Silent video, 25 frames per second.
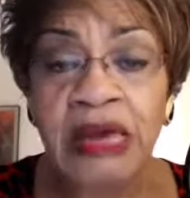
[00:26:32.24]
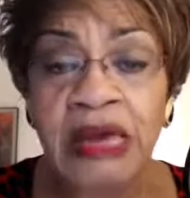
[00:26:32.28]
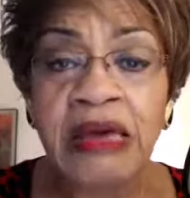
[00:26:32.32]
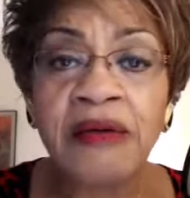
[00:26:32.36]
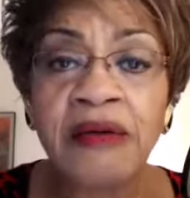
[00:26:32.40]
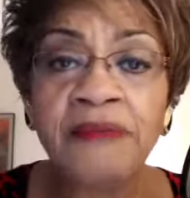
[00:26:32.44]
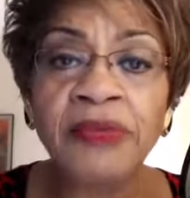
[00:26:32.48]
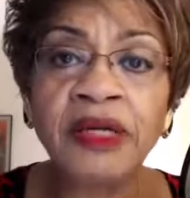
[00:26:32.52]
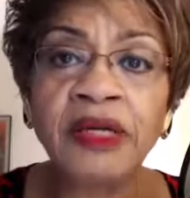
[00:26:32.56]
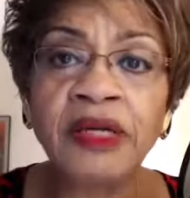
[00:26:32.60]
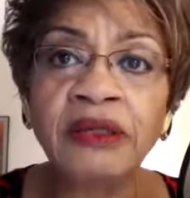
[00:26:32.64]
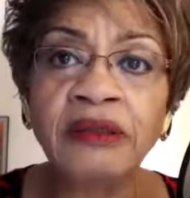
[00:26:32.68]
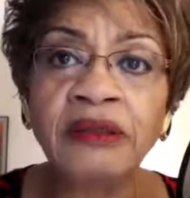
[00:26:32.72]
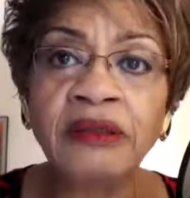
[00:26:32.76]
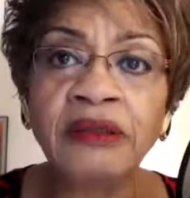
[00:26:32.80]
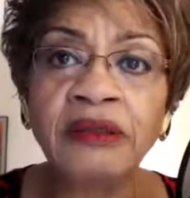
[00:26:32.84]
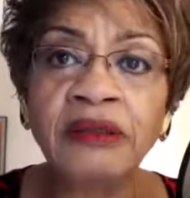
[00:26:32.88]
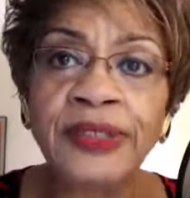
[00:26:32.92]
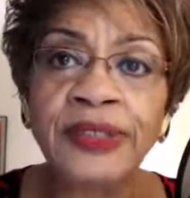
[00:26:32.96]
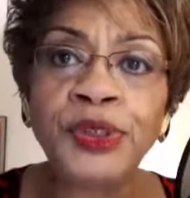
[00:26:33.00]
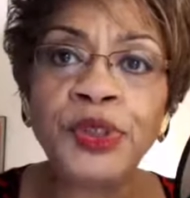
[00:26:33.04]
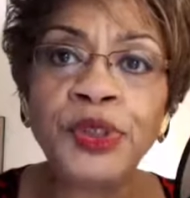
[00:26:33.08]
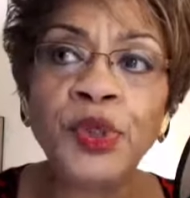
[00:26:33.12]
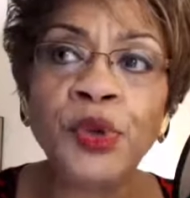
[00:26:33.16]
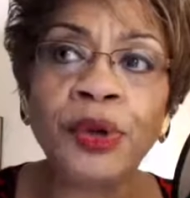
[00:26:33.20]
but at
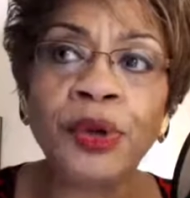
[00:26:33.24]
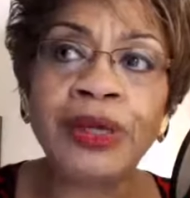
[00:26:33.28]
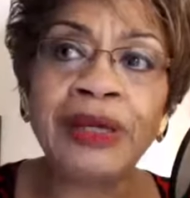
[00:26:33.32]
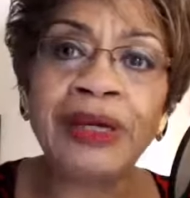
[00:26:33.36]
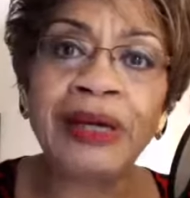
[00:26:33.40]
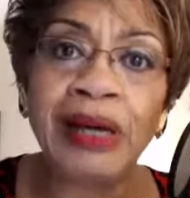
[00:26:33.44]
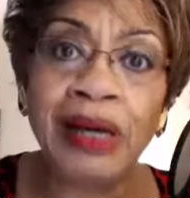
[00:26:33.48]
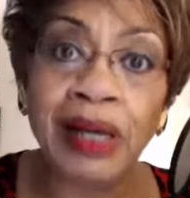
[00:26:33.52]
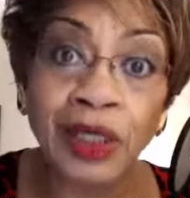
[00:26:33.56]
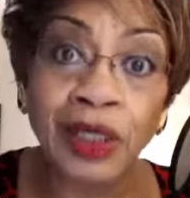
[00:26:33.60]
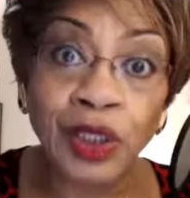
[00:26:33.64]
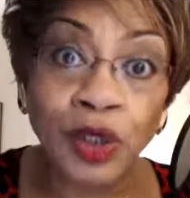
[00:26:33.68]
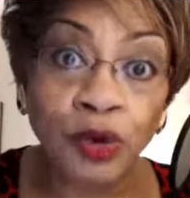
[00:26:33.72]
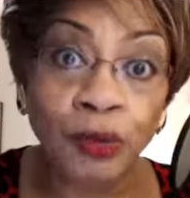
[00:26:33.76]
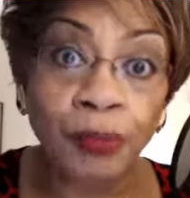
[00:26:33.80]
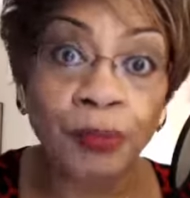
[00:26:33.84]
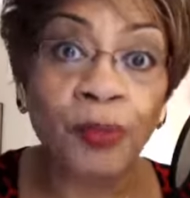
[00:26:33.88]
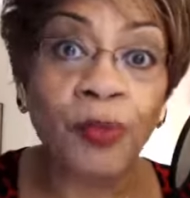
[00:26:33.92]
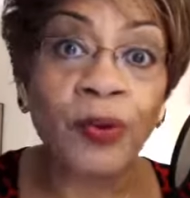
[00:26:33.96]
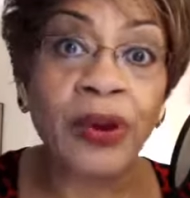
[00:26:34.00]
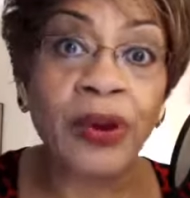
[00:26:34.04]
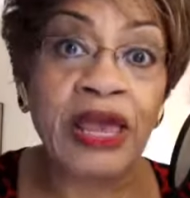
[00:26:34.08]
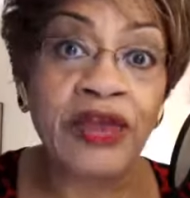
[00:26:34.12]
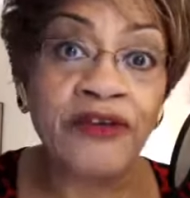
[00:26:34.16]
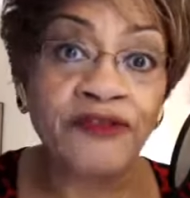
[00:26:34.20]
least you're color
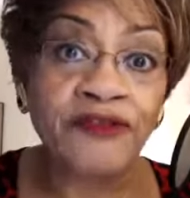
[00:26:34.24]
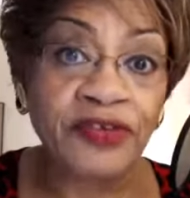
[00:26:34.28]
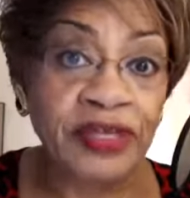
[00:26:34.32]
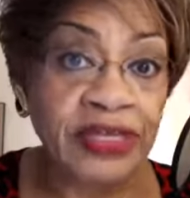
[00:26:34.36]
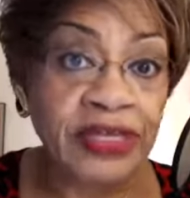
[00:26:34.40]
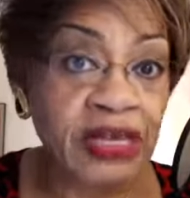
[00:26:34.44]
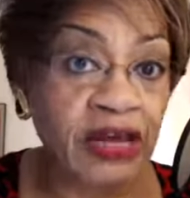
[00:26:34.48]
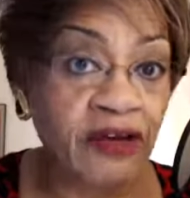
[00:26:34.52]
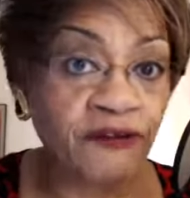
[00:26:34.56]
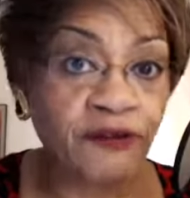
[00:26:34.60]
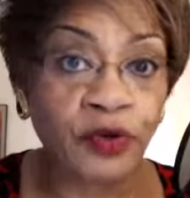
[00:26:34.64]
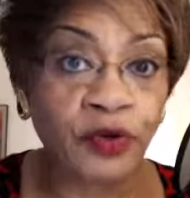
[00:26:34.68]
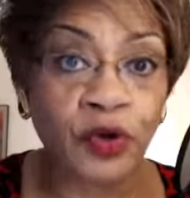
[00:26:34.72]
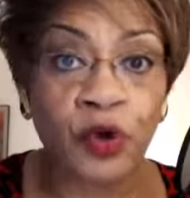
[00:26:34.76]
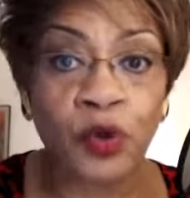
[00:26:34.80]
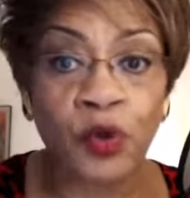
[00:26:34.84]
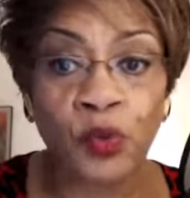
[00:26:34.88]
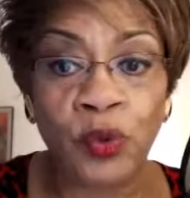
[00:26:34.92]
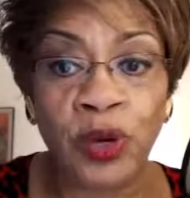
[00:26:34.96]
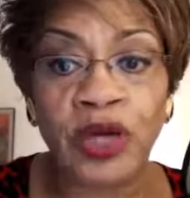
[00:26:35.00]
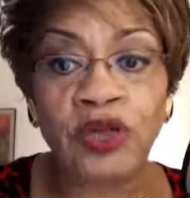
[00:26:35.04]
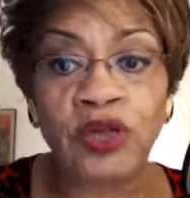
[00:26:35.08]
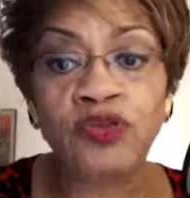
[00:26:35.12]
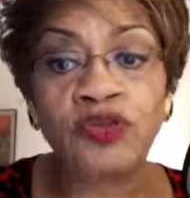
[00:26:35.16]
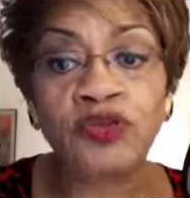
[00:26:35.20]
brave enough or
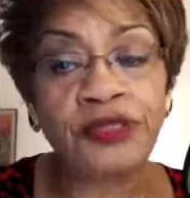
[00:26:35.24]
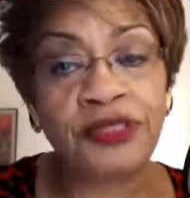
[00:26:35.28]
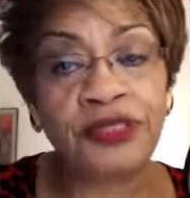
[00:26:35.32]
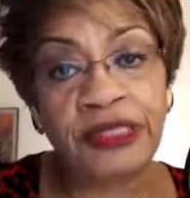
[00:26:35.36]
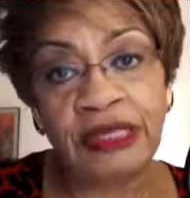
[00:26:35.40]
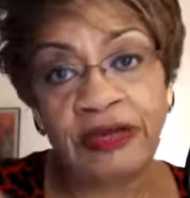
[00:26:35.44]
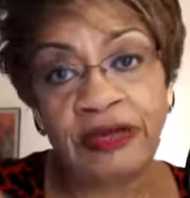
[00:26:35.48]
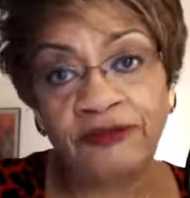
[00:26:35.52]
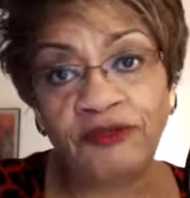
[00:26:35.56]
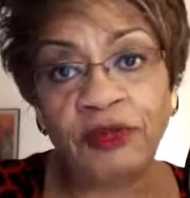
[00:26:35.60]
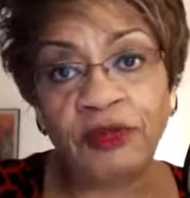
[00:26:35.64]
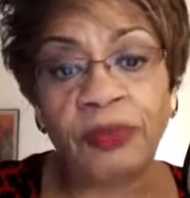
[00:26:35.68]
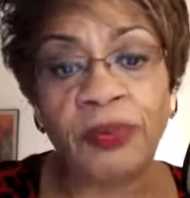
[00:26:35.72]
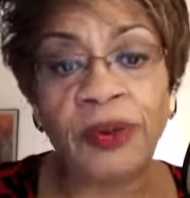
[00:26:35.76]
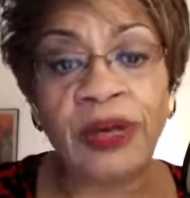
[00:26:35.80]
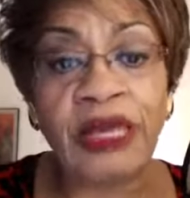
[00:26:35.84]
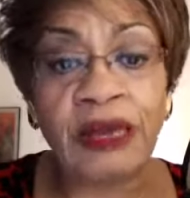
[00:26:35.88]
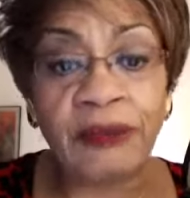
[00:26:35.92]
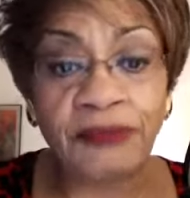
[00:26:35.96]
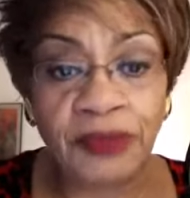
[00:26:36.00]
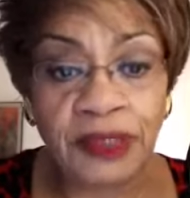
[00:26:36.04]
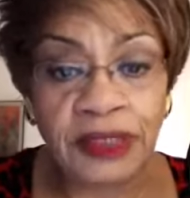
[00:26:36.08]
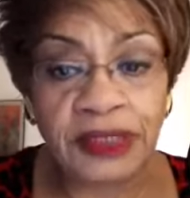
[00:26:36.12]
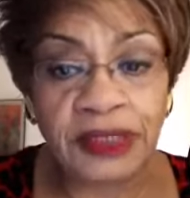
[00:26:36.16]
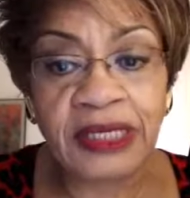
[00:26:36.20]
courageous enough to bring
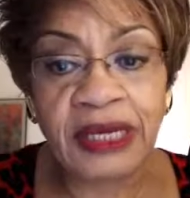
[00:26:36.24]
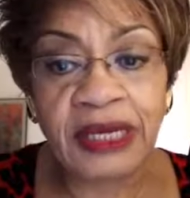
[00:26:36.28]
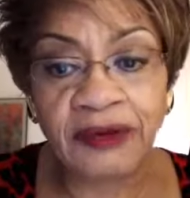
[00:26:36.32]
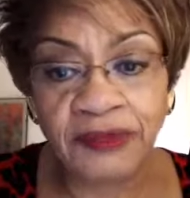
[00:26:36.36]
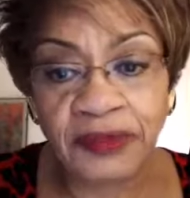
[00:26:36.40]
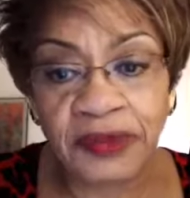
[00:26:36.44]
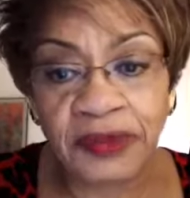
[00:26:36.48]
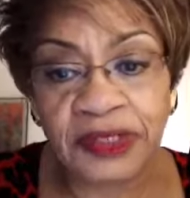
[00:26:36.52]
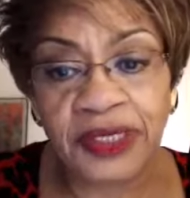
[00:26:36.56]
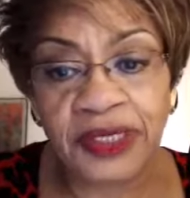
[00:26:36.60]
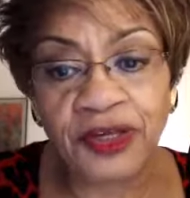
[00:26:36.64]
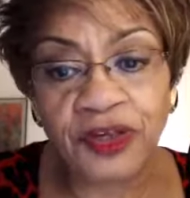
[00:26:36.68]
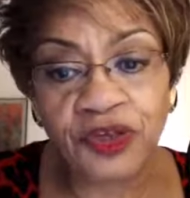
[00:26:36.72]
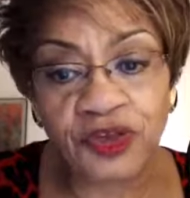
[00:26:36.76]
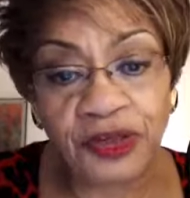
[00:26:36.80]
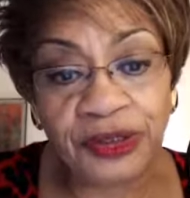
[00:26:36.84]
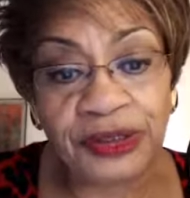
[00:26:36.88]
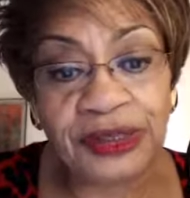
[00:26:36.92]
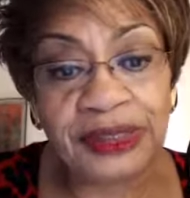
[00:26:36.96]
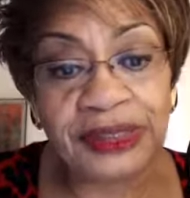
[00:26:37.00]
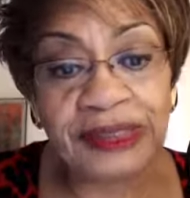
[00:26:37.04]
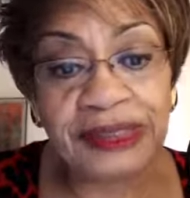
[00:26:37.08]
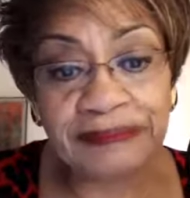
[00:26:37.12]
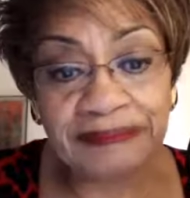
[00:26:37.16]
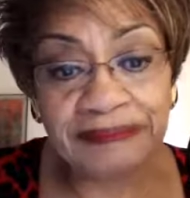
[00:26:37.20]
up these conversations.